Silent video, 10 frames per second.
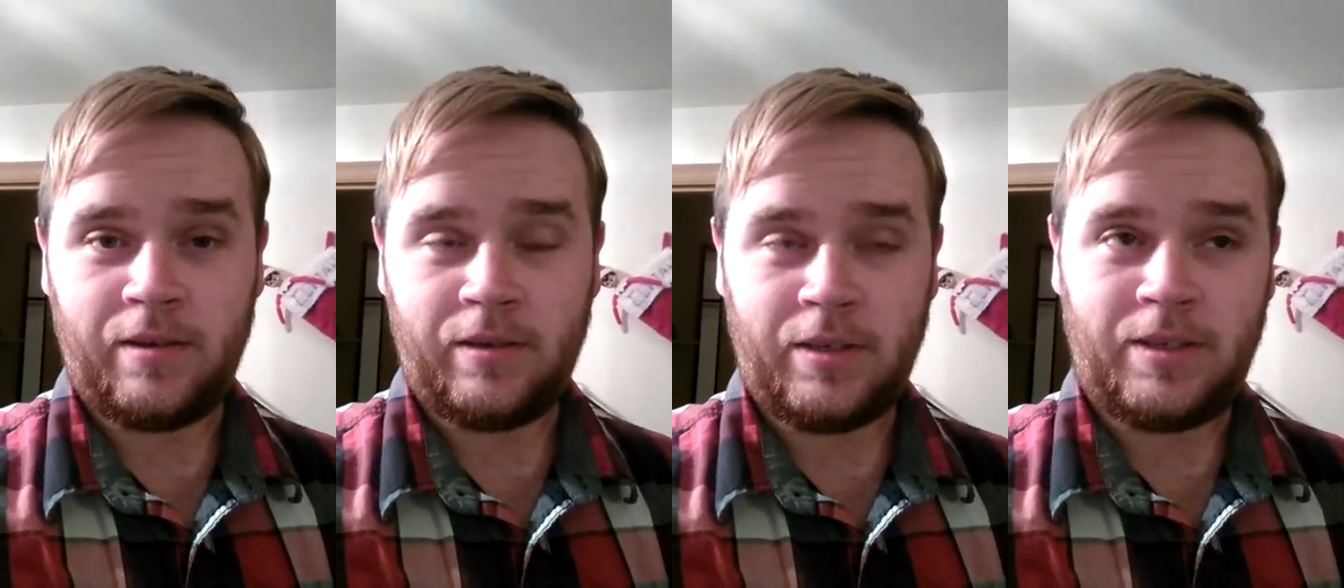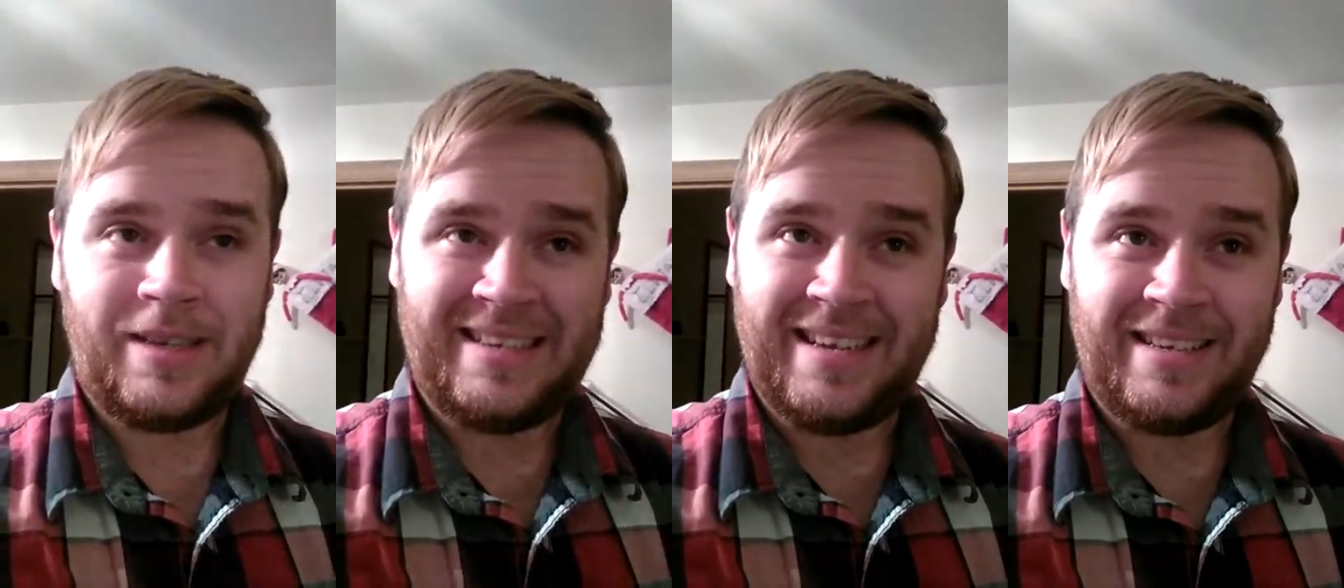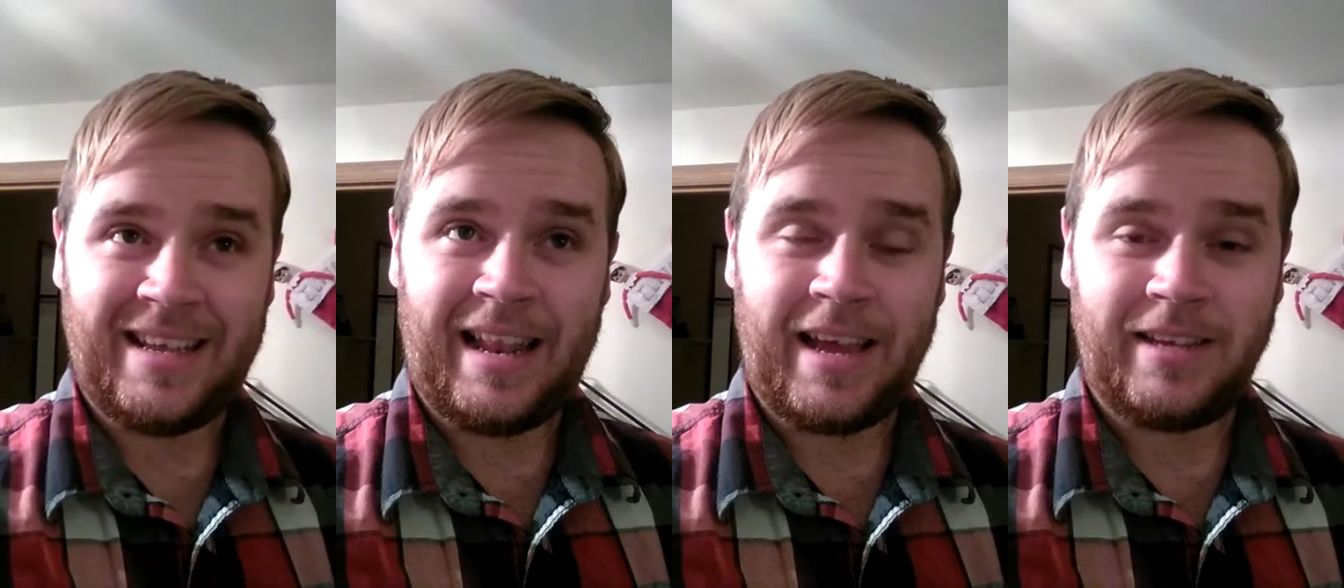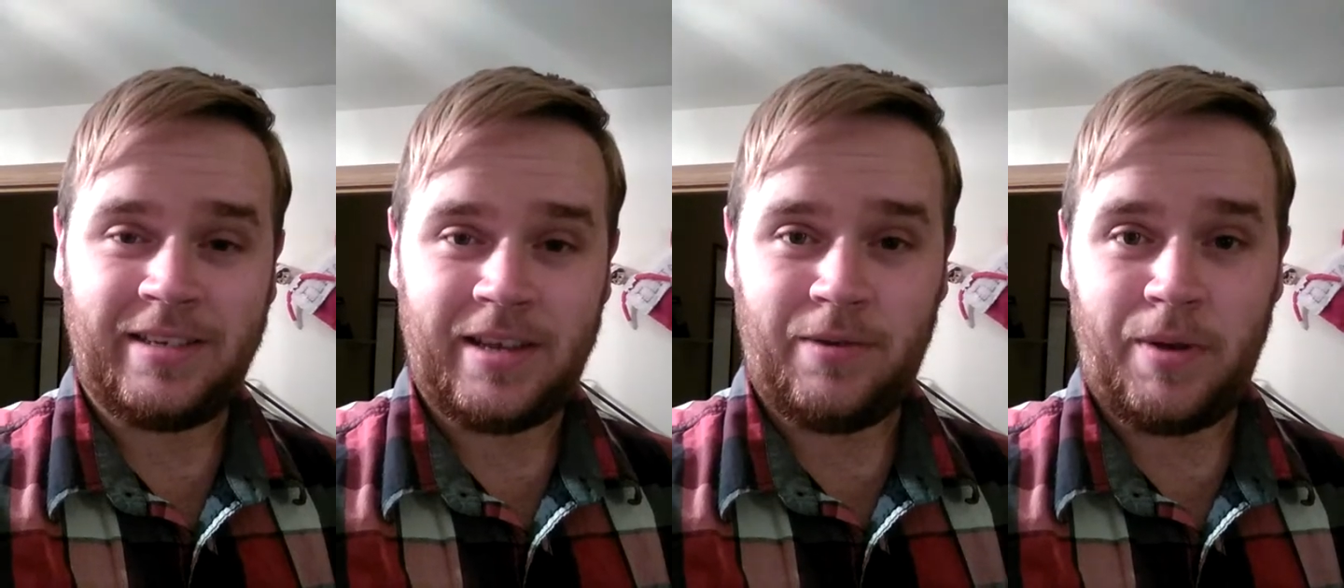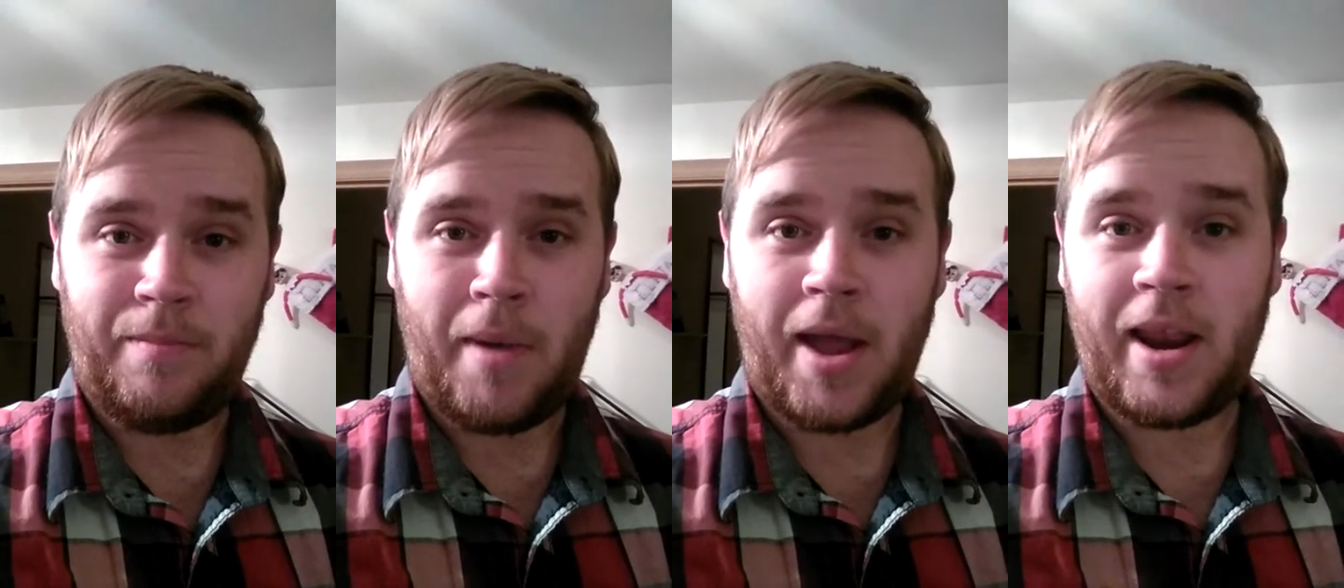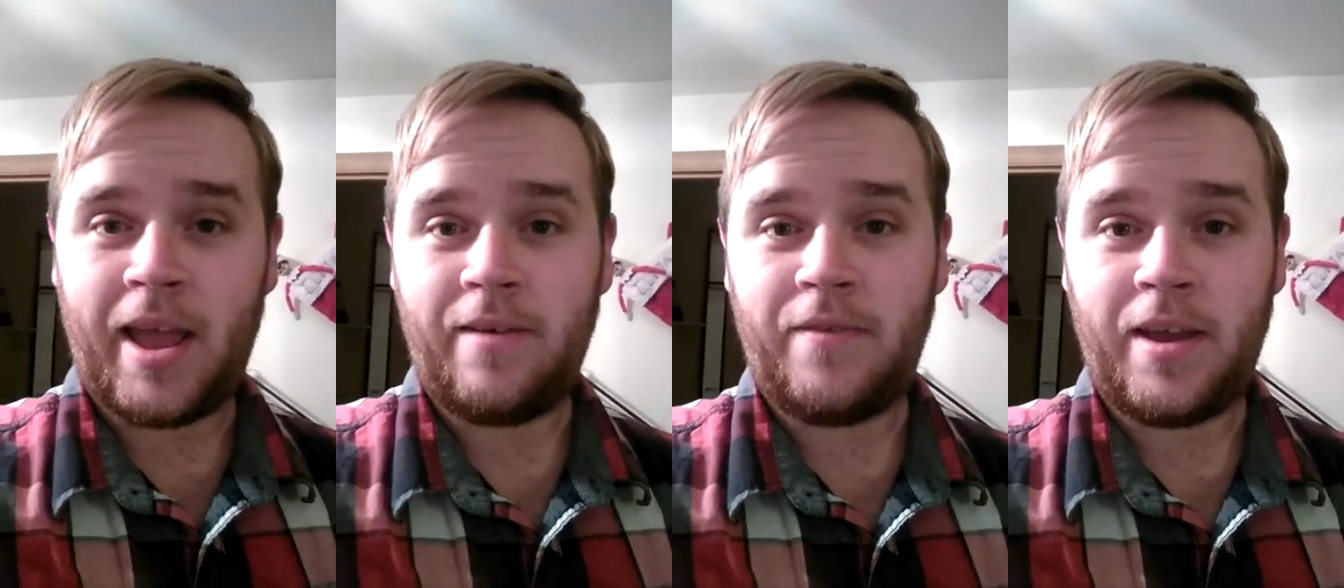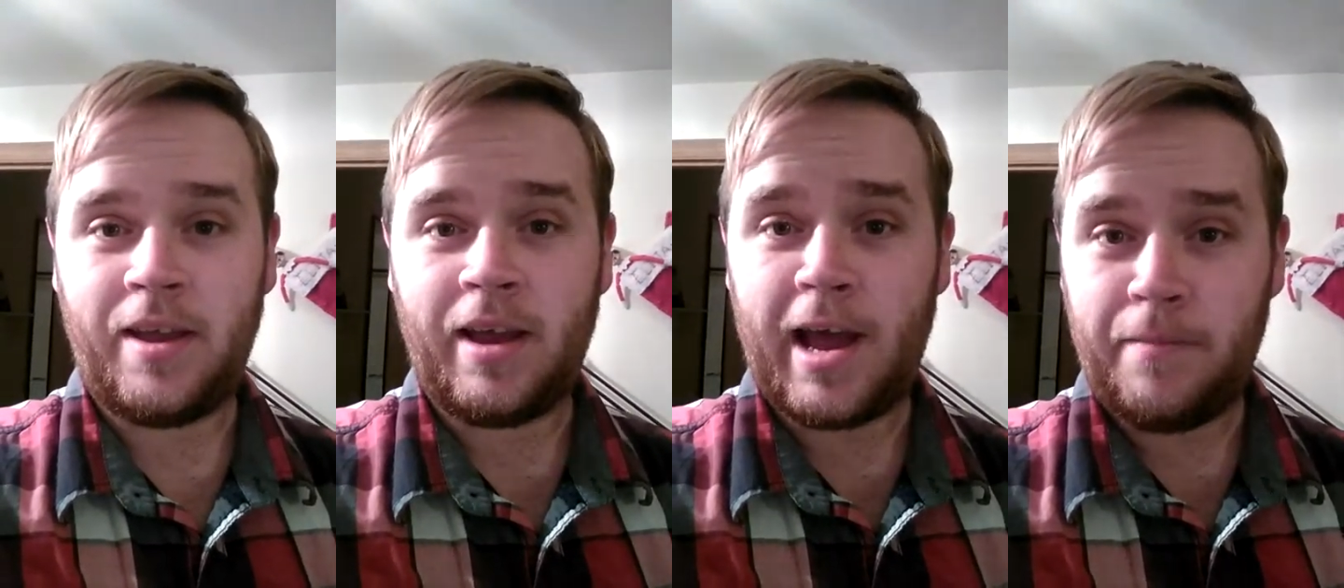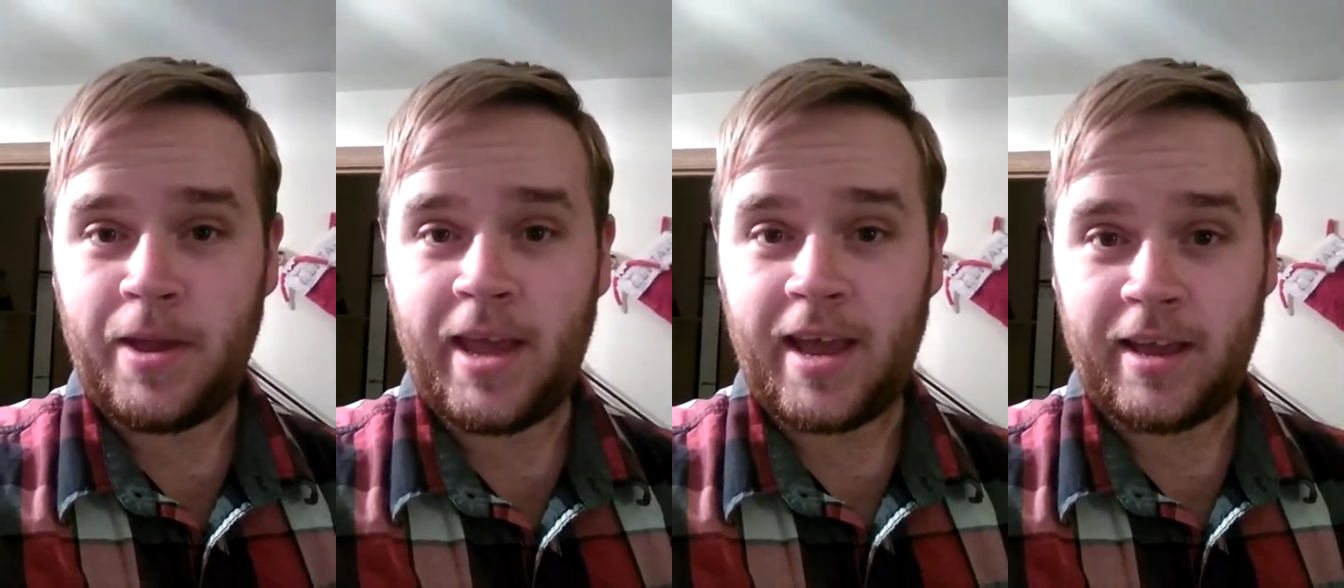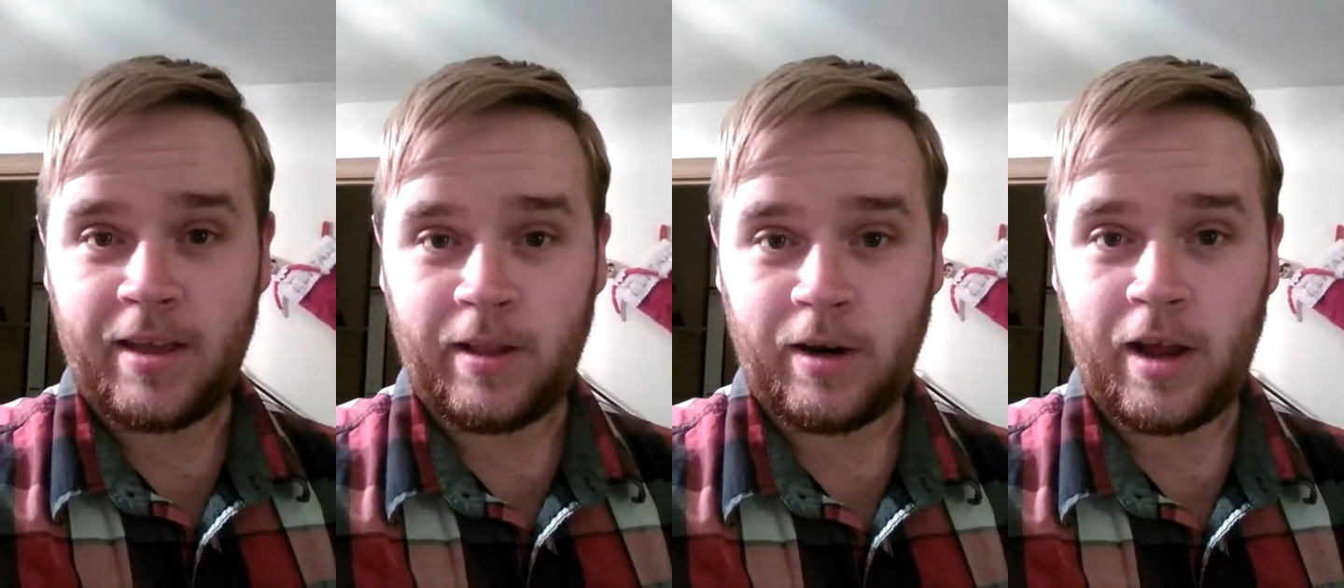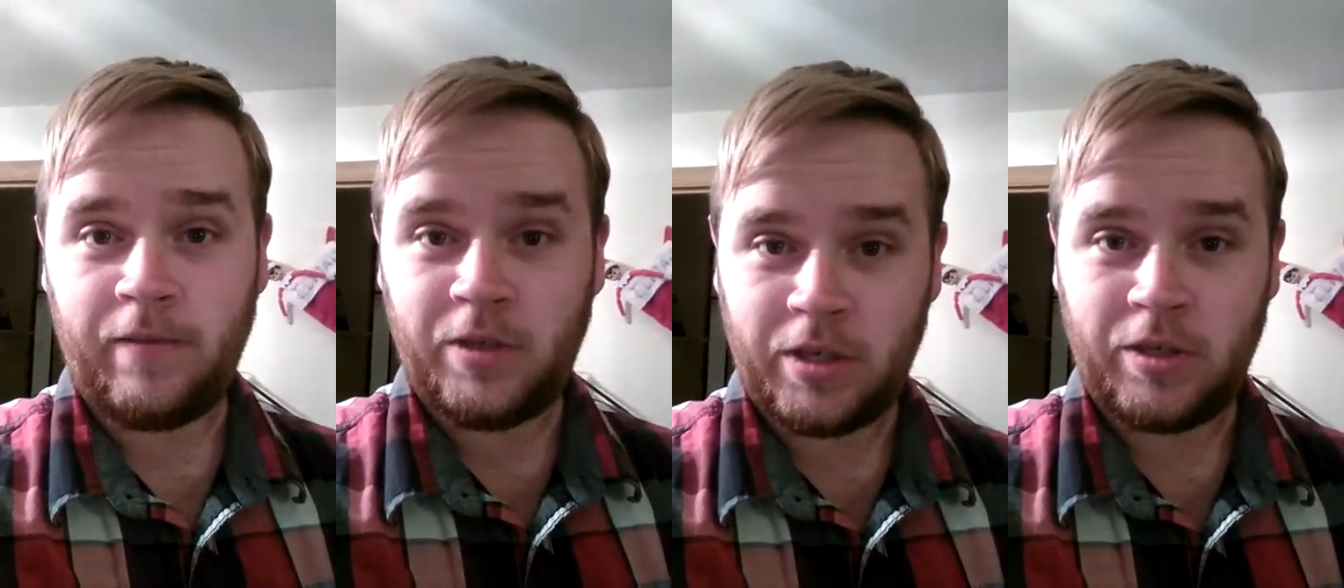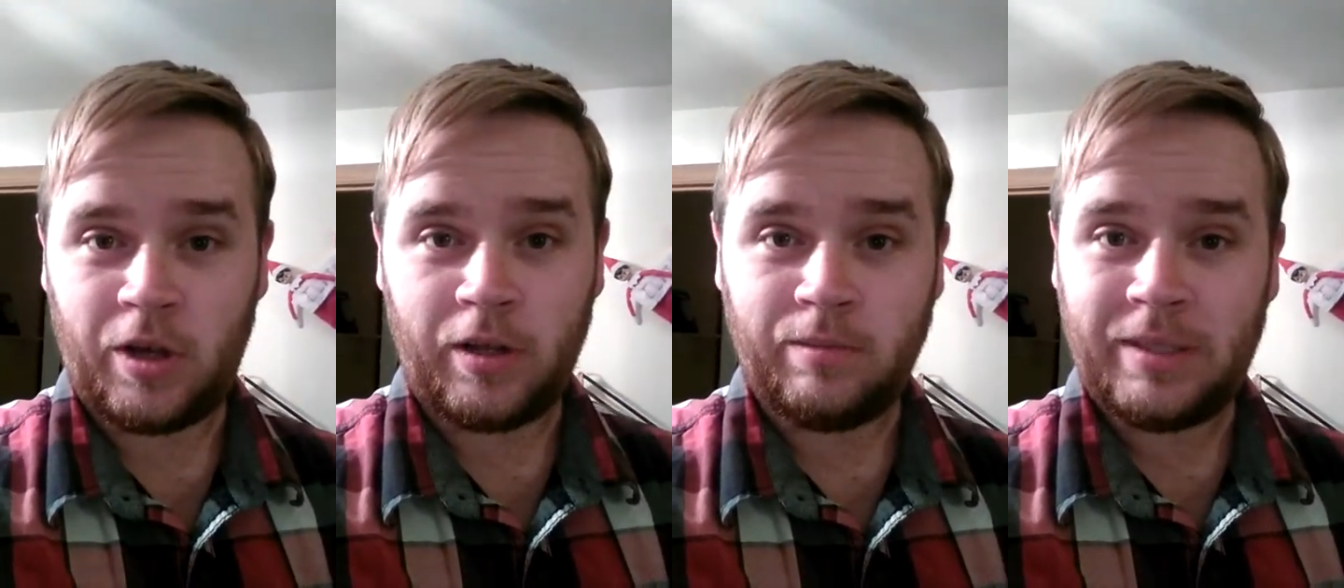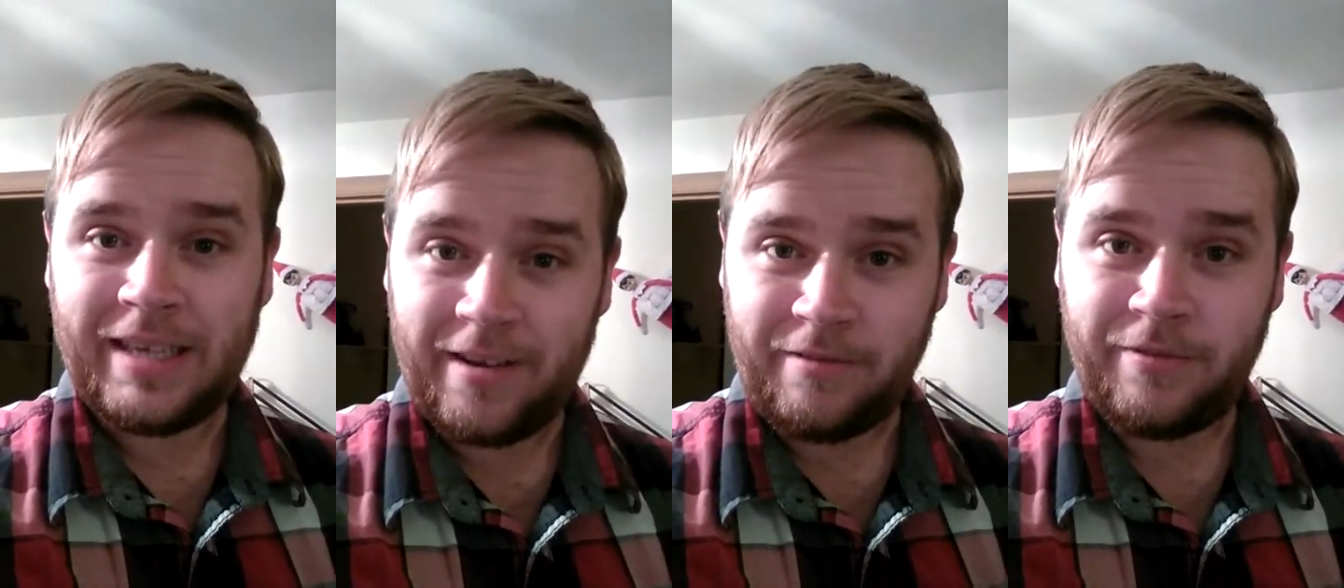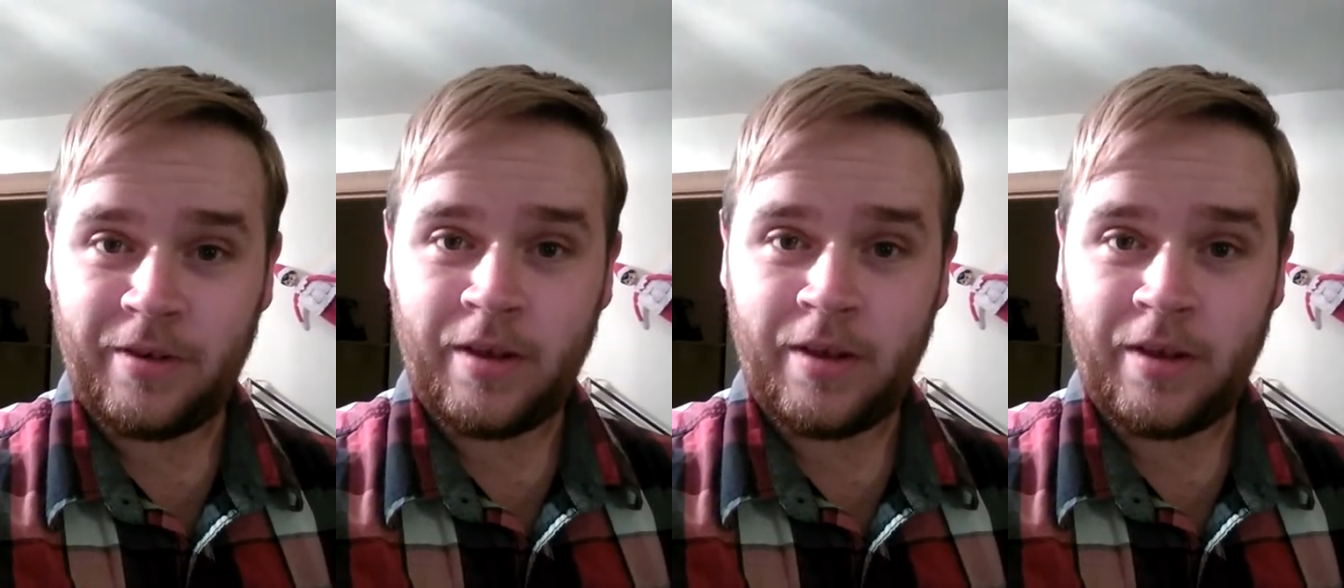since this is a legacy, we might have a copycat killer of Jigsaw himself,